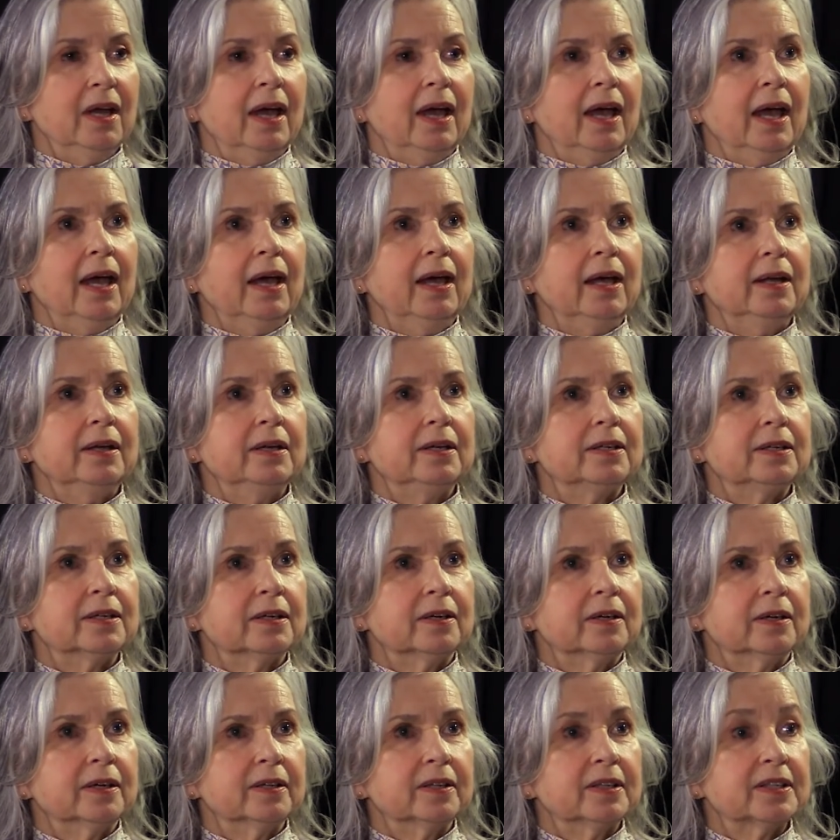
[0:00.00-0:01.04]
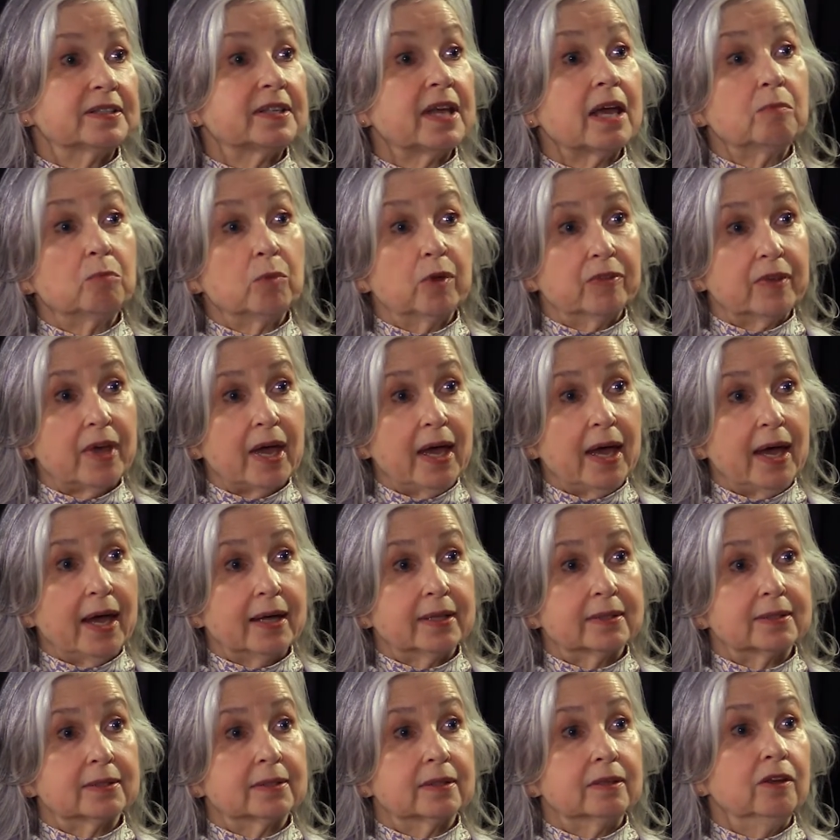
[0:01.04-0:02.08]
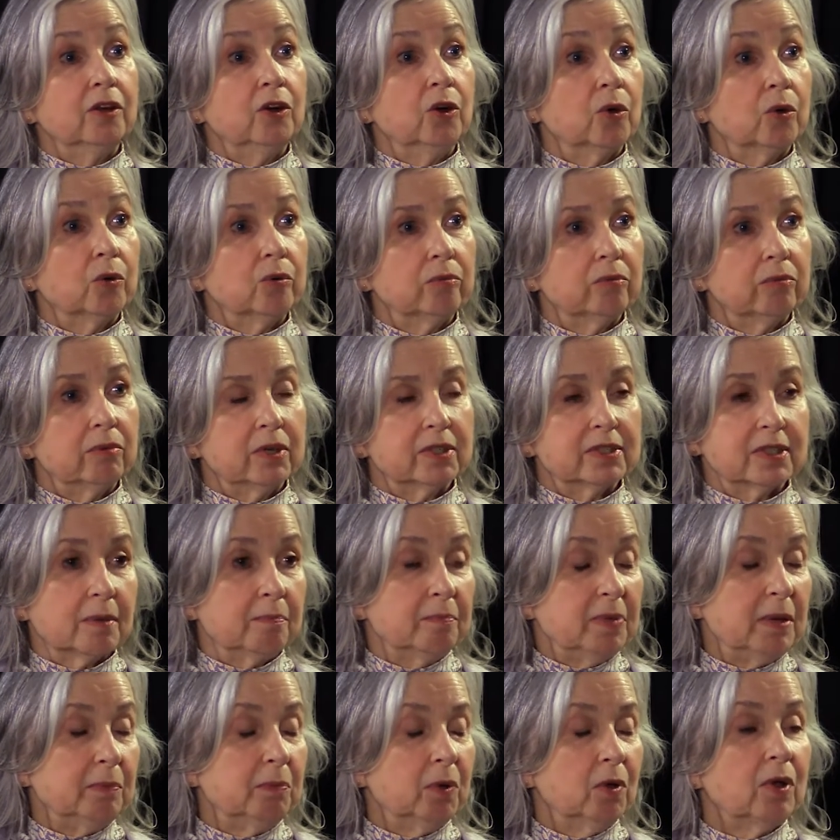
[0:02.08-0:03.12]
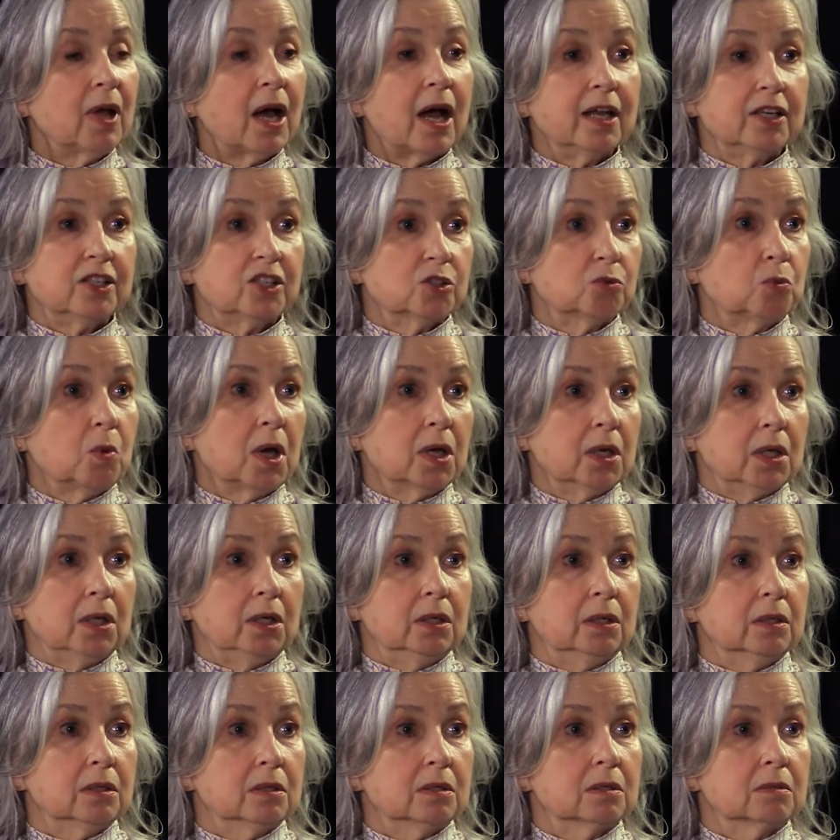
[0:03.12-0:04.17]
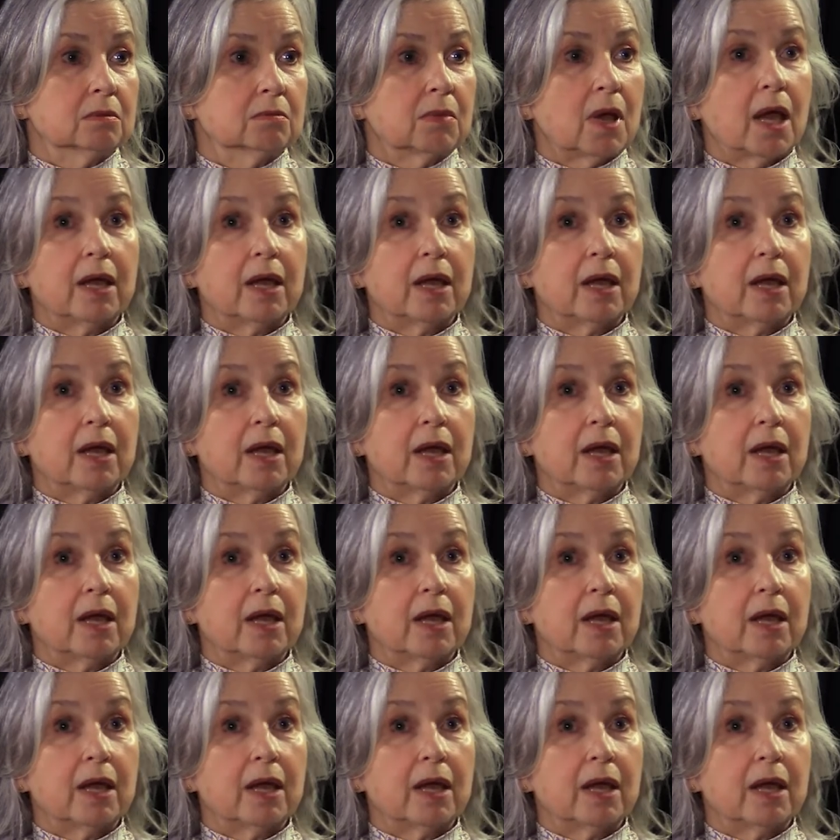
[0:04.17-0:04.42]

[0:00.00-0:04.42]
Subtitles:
And the same with cats. You know, some people, I just want kittens.